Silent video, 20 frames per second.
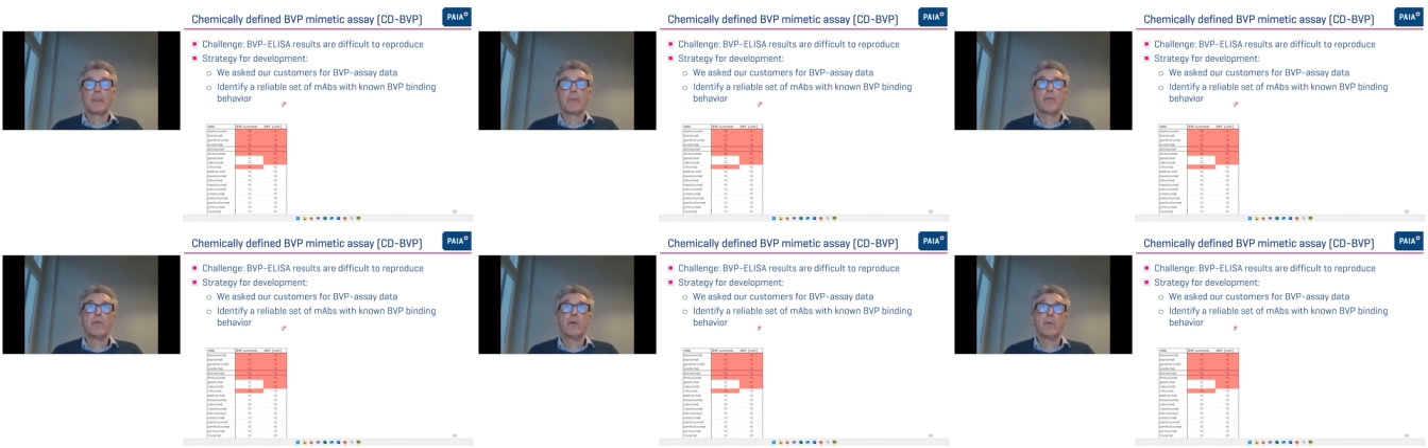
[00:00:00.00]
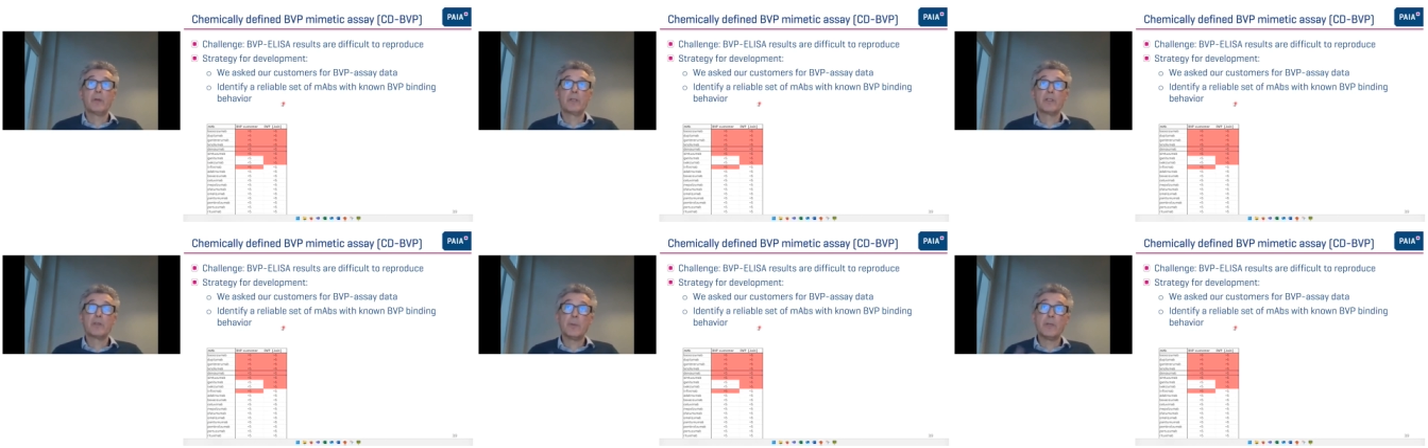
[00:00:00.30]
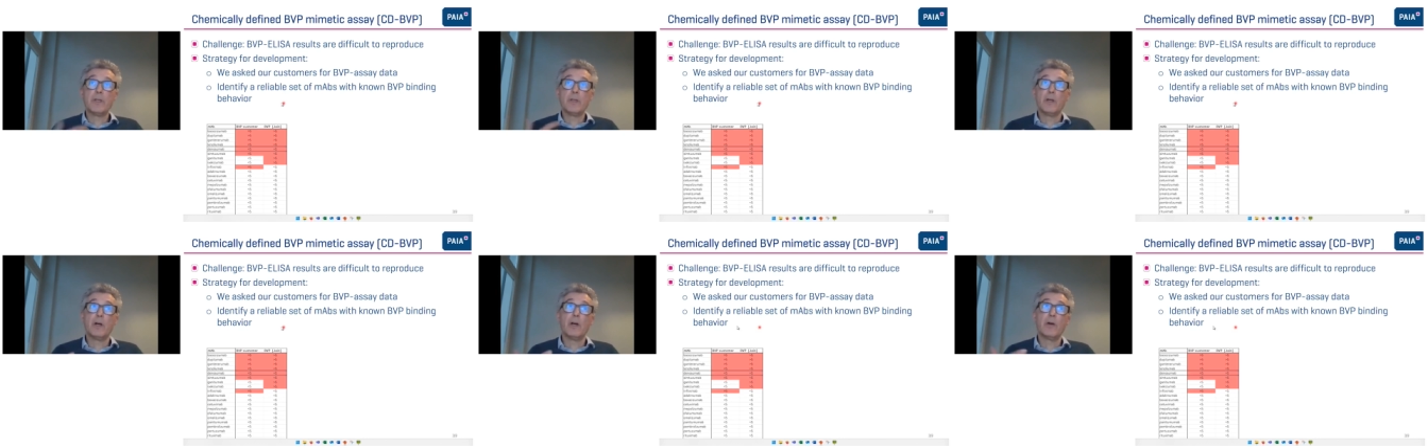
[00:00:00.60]
for which
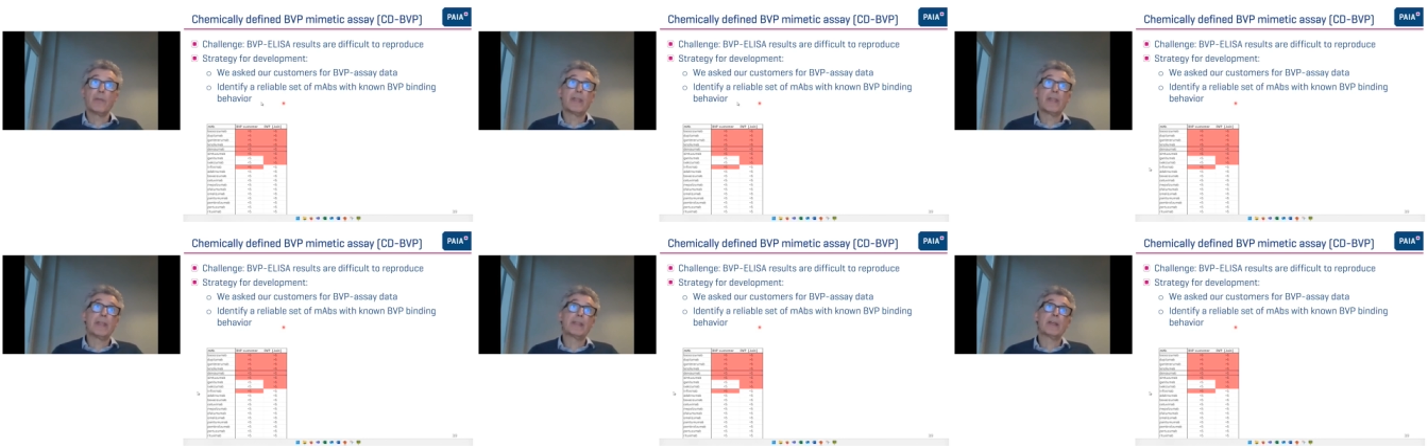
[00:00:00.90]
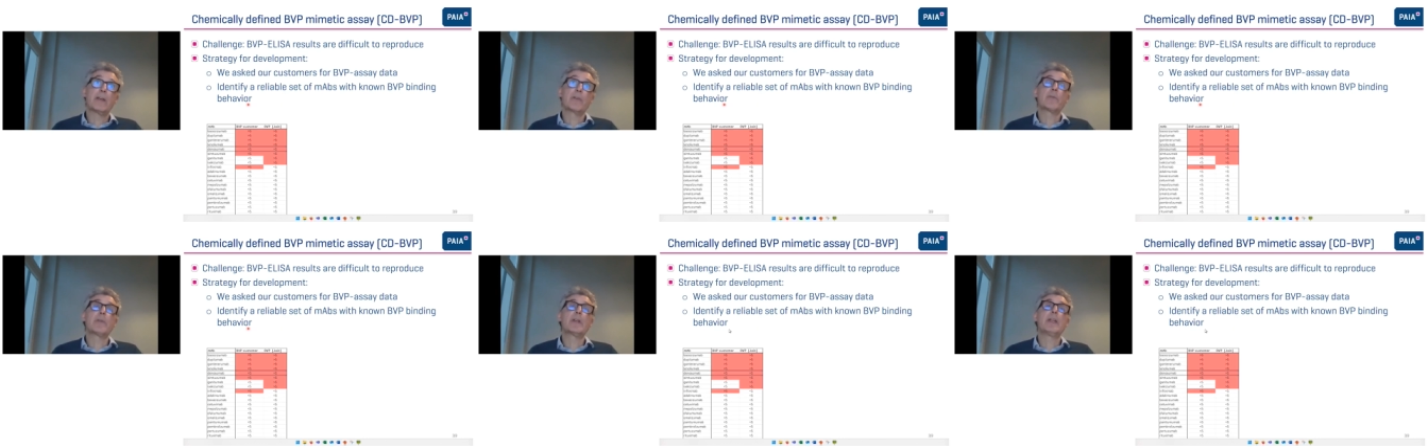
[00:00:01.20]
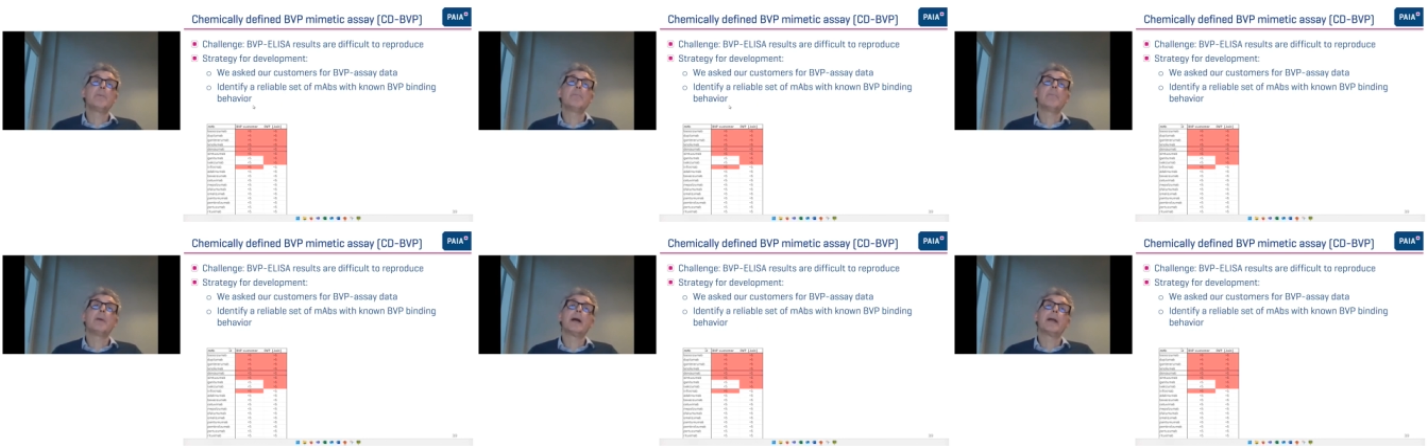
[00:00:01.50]
we know that they're
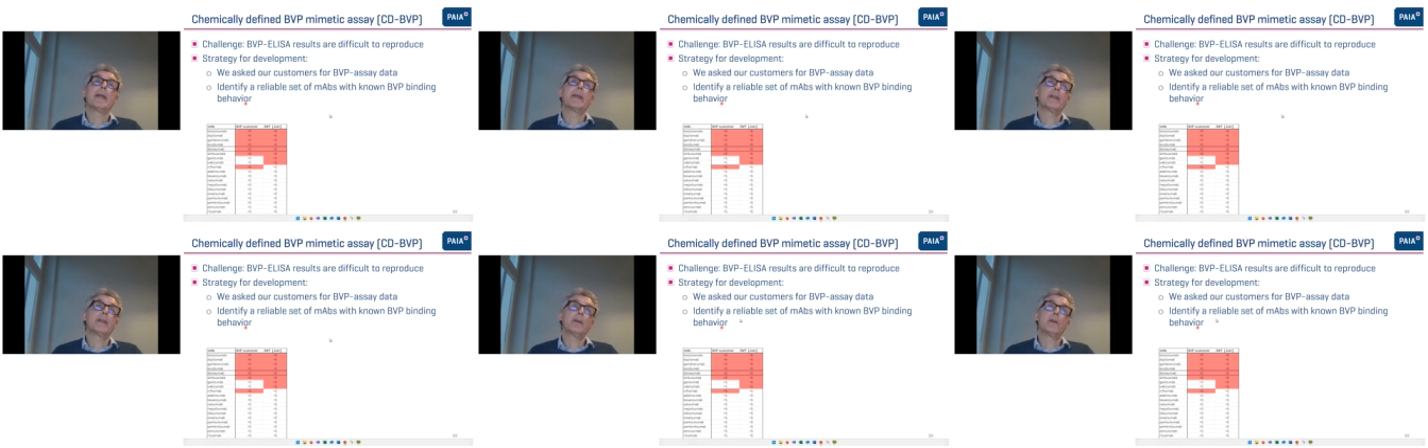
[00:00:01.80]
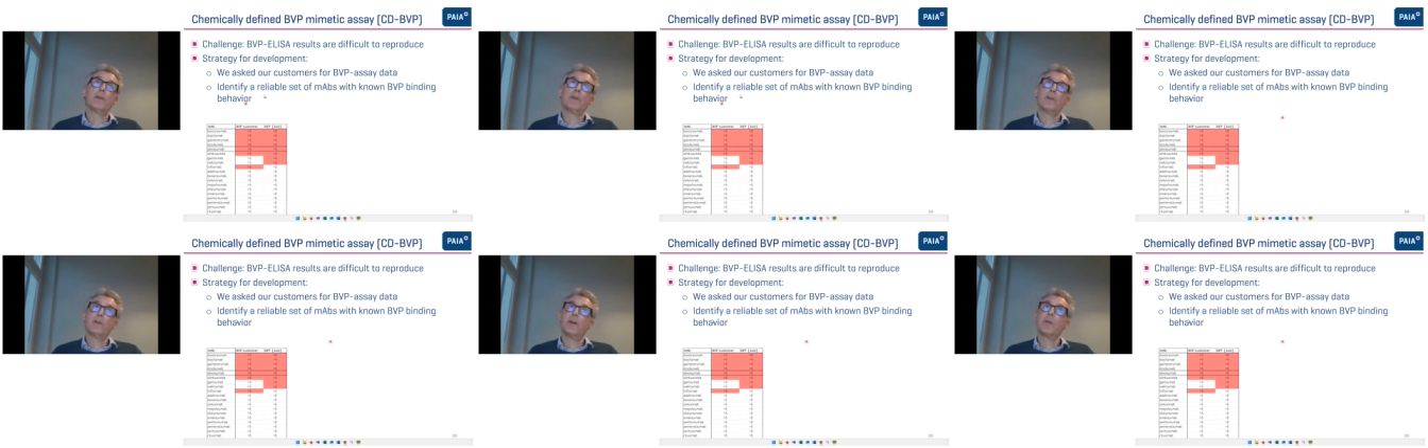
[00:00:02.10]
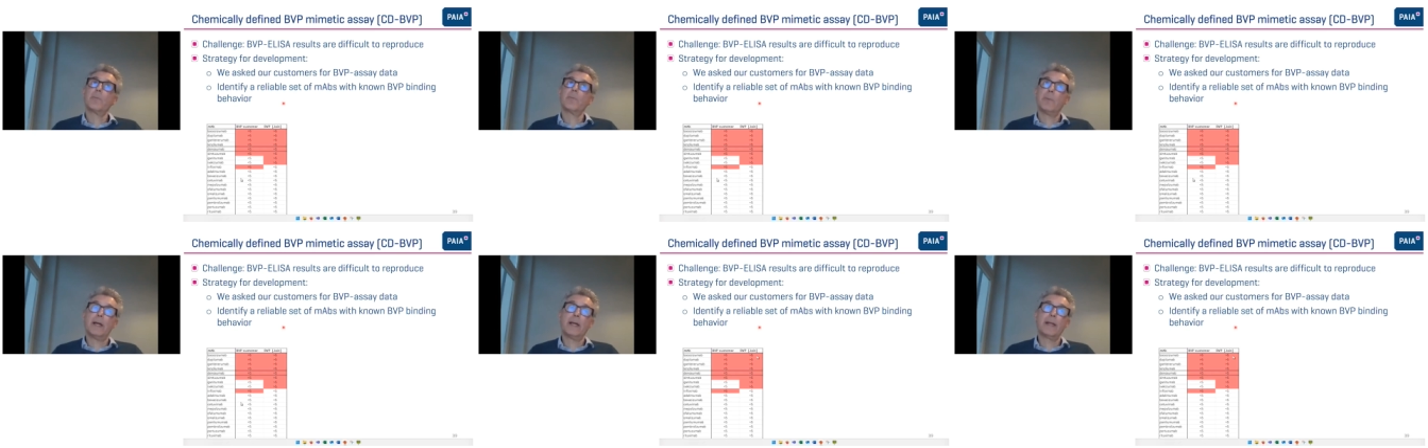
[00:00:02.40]
really binding or
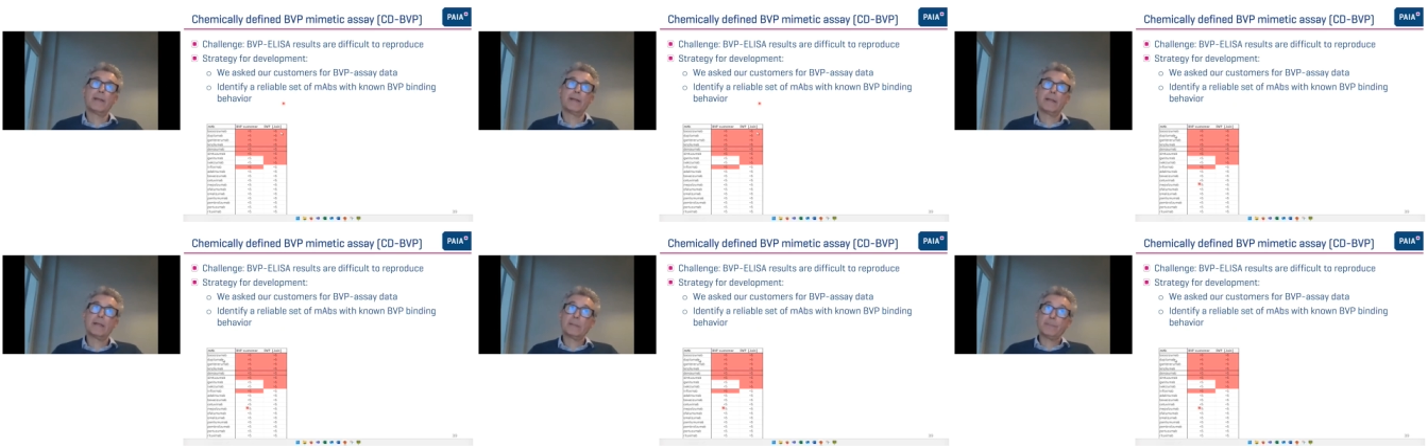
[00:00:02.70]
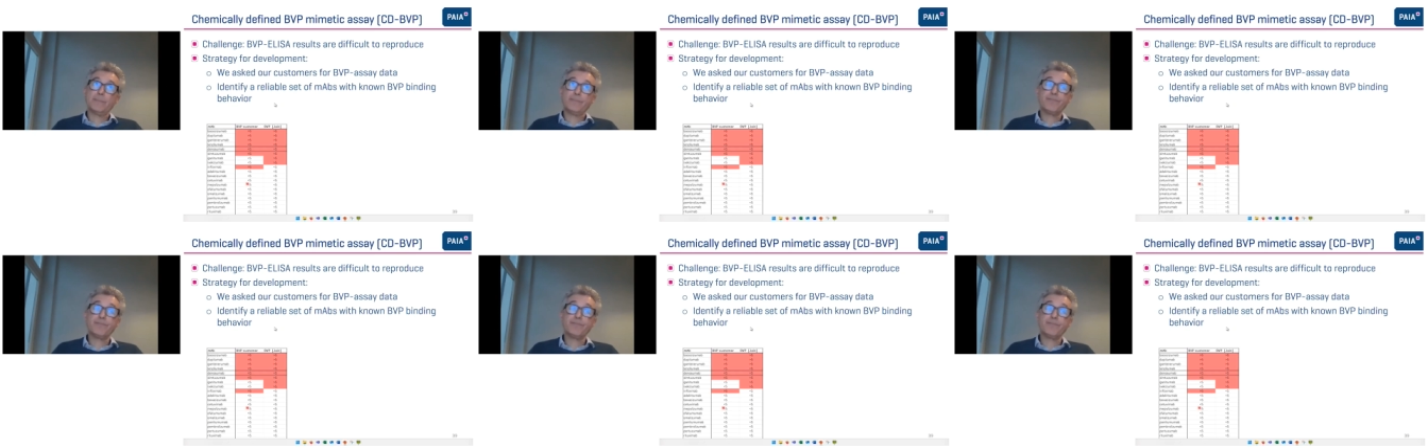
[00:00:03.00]
not binding.